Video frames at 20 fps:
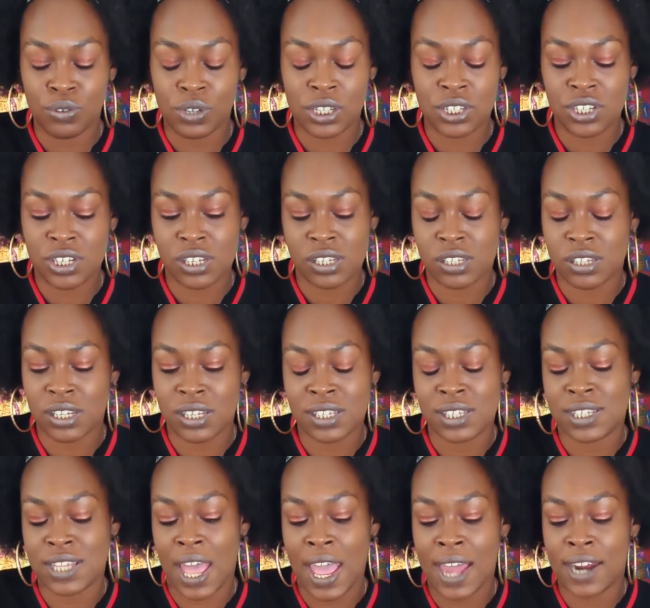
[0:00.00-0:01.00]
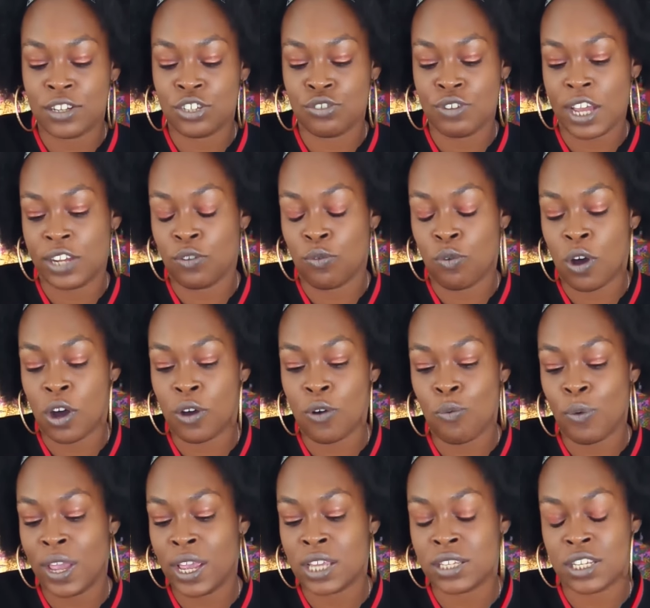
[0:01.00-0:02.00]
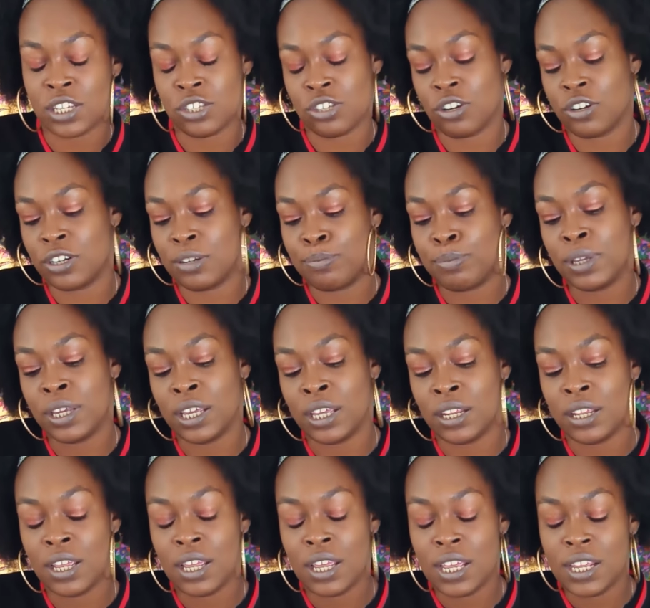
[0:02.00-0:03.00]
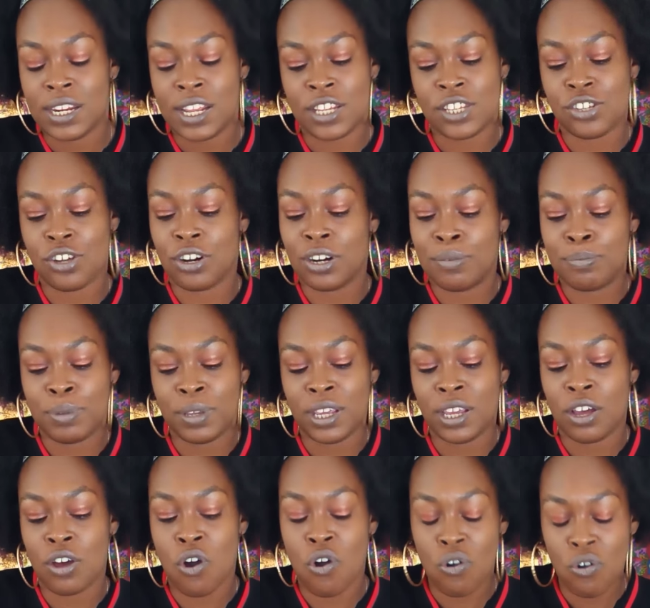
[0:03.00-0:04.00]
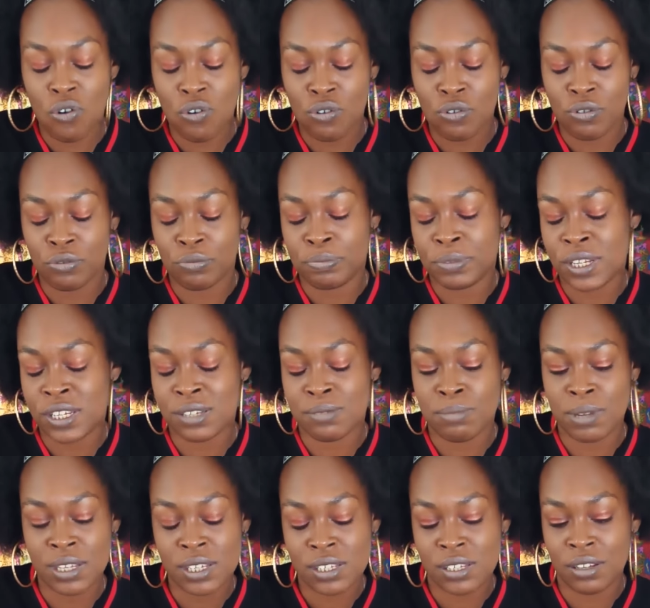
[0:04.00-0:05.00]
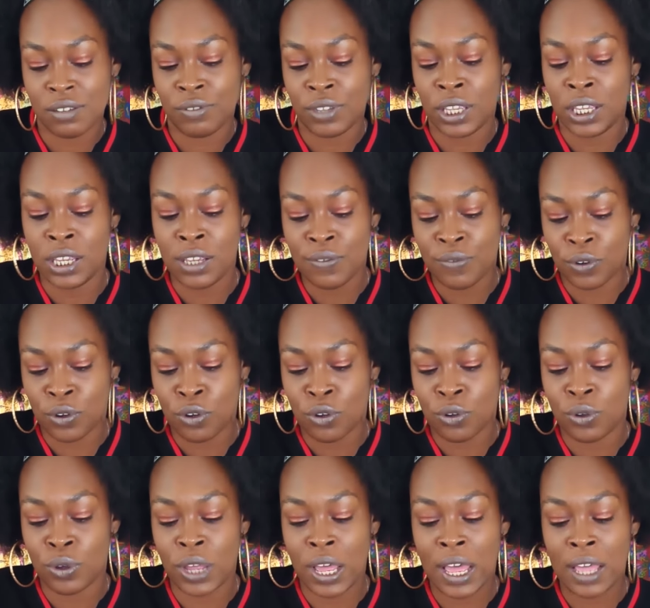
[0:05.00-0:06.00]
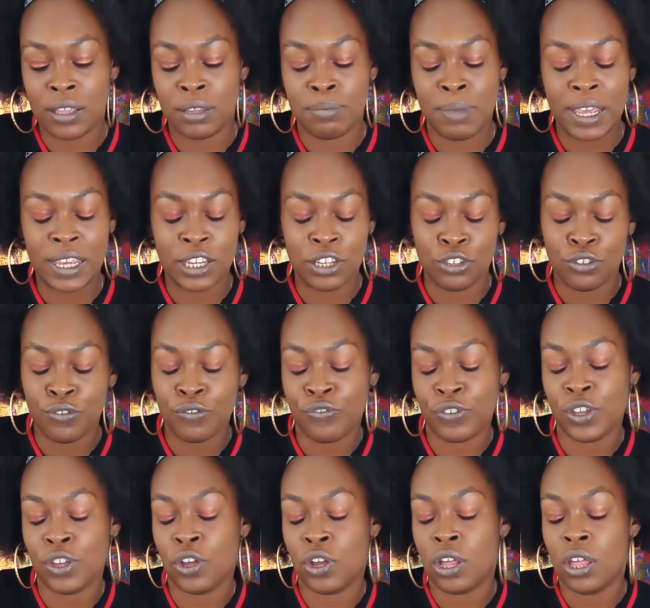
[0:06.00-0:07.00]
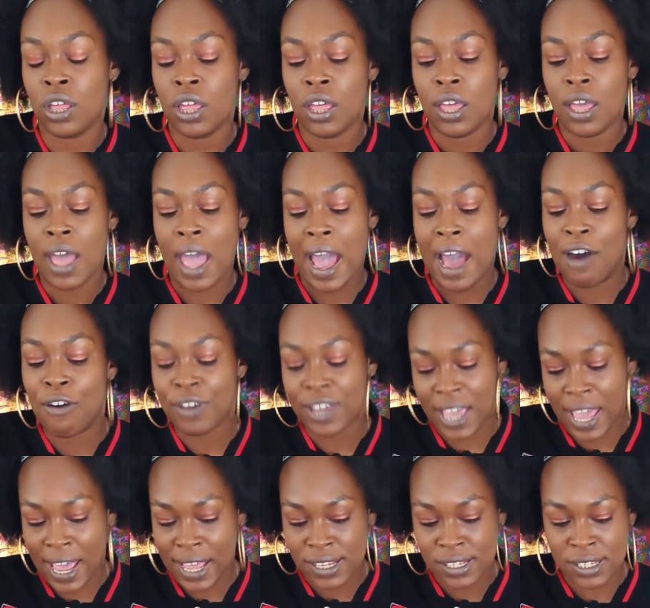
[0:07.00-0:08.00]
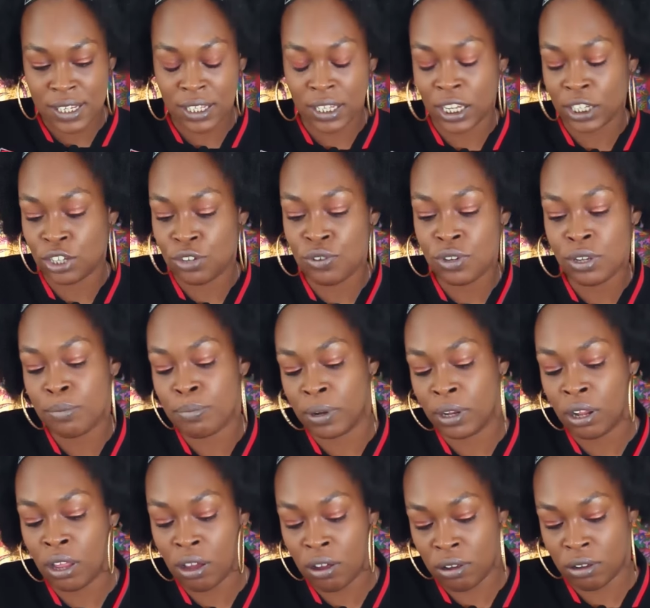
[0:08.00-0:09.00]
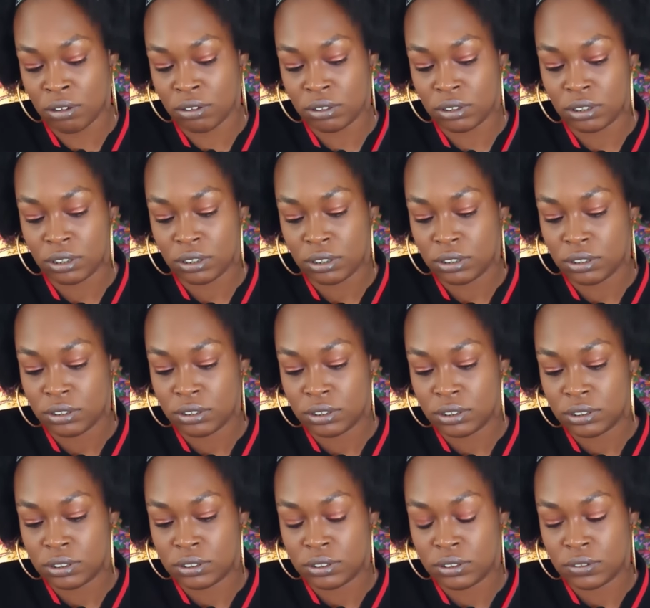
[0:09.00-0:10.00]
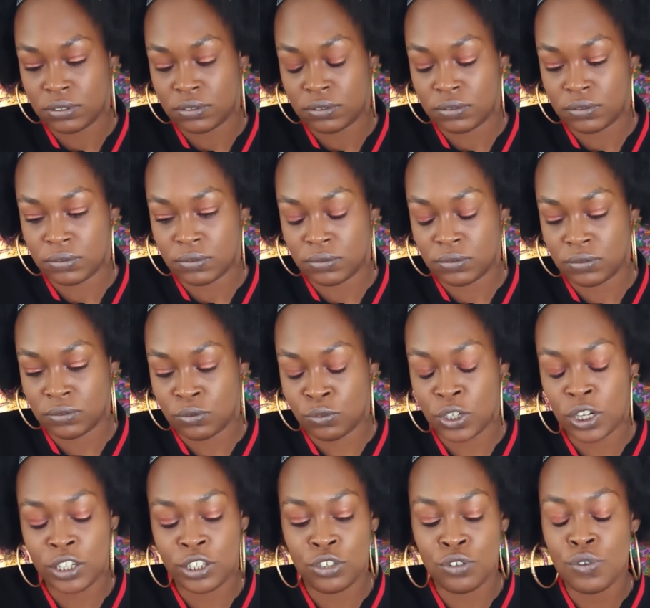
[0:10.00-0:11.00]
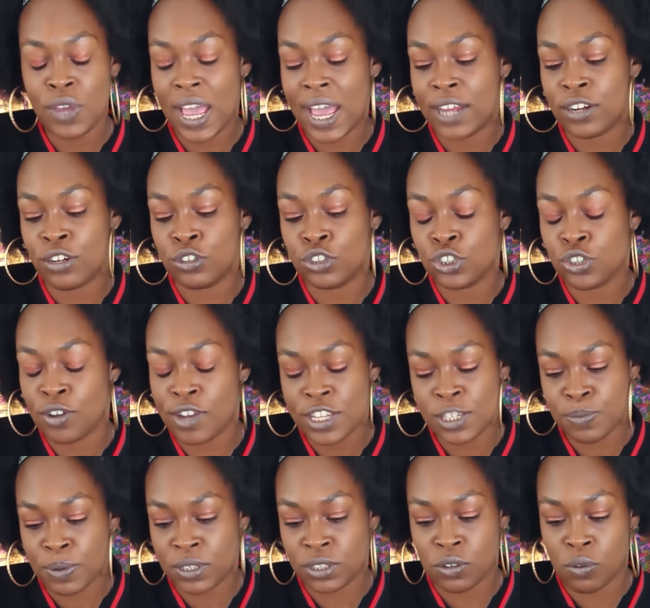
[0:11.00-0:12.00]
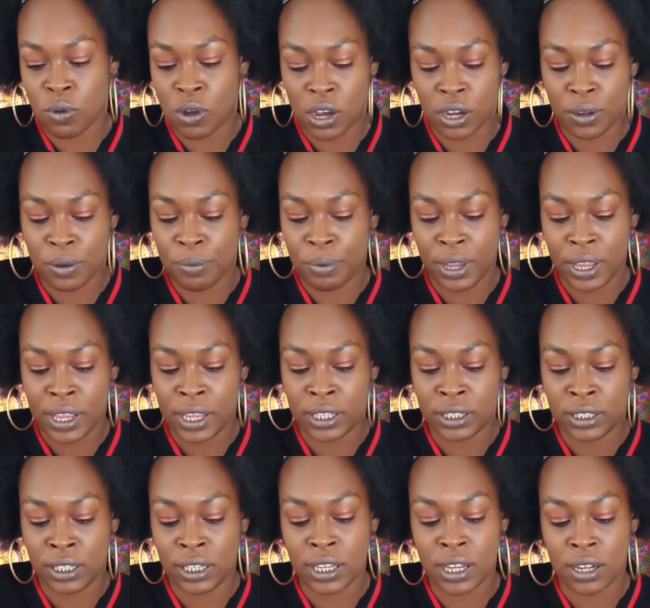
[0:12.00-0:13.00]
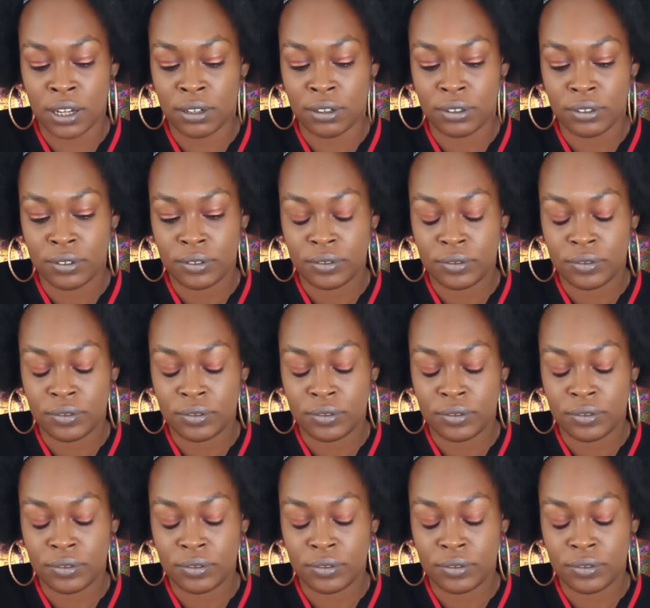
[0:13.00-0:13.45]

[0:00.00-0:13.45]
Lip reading: It's sad that you had to walk away because they started being cold, dismissive, evil, making you feel outcasted, like you didn't belong. Where you had no choice but to walk away, Leo.